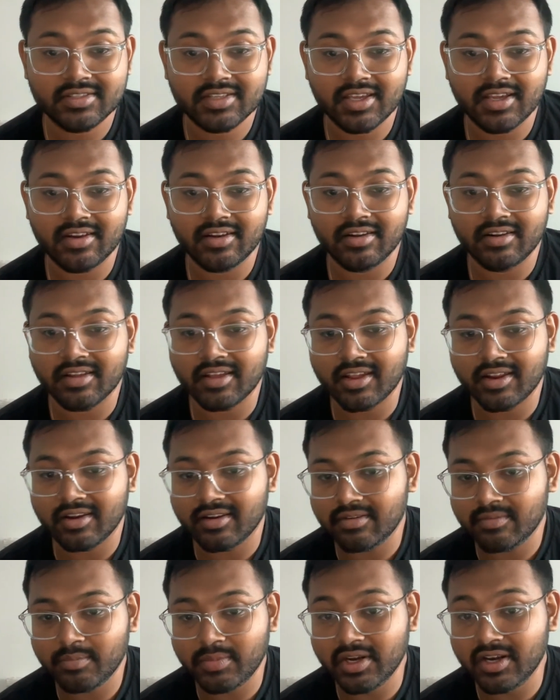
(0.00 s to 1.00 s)

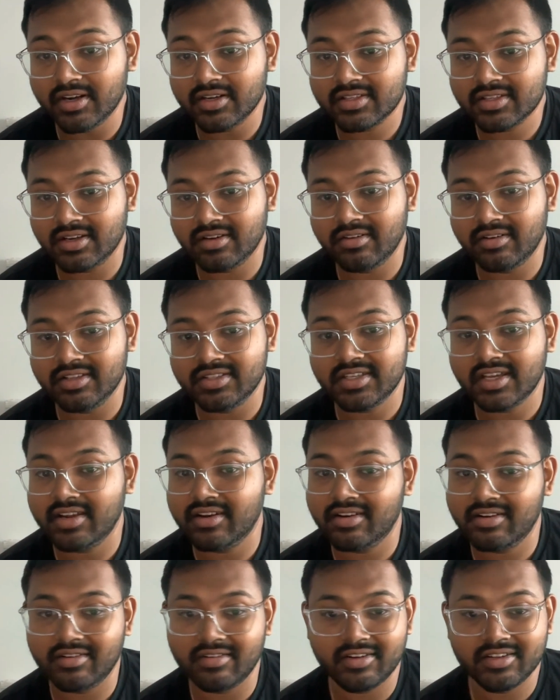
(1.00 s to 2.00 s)
can
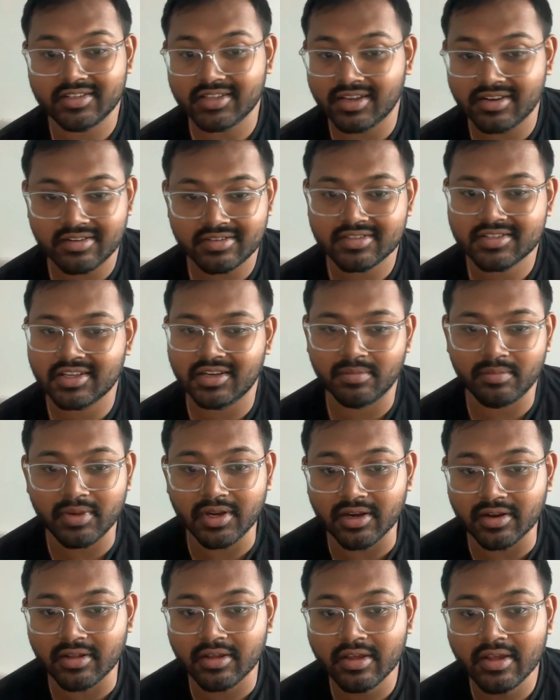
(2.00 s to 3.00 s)
design and designers can
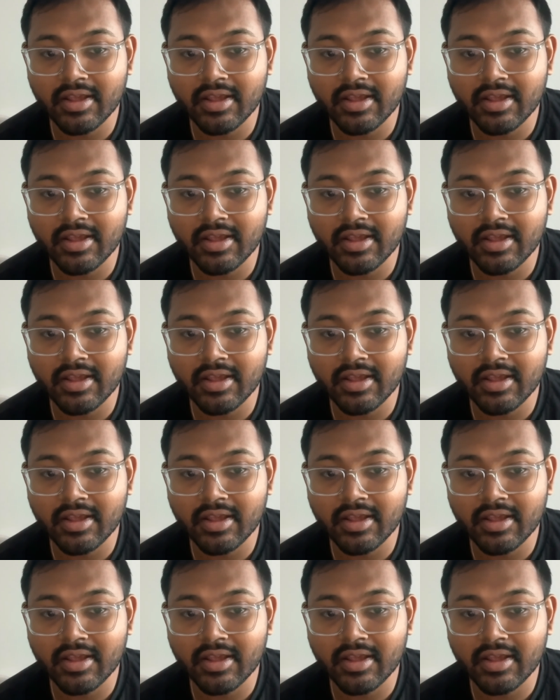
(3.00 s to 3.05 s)
build.